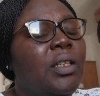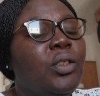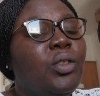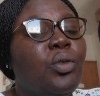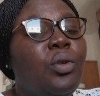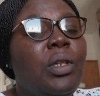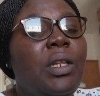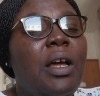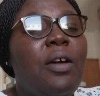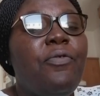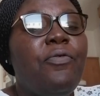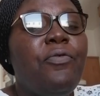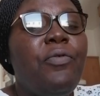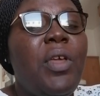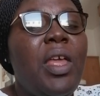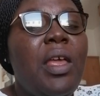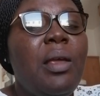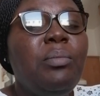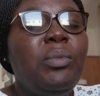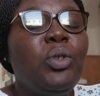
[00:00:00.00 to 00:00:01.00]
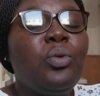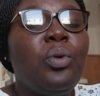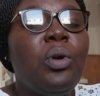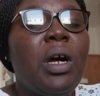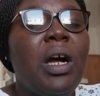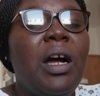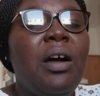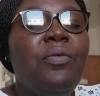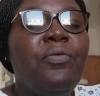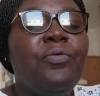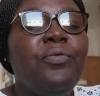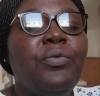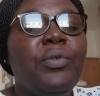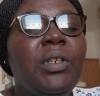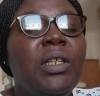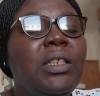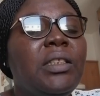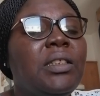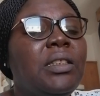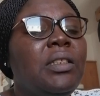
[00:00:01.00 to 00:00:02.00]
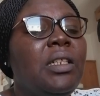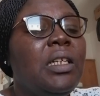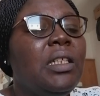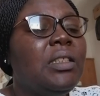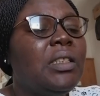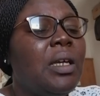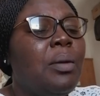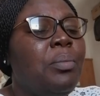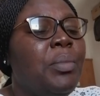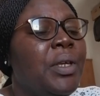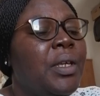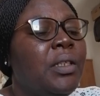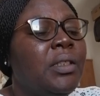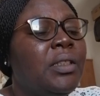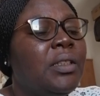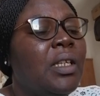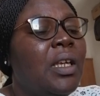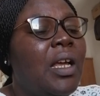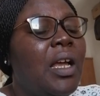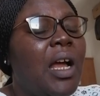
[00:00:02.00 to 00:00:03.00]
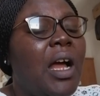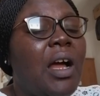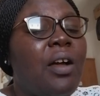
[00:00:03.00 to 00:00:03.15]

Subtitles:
so that firms will have this database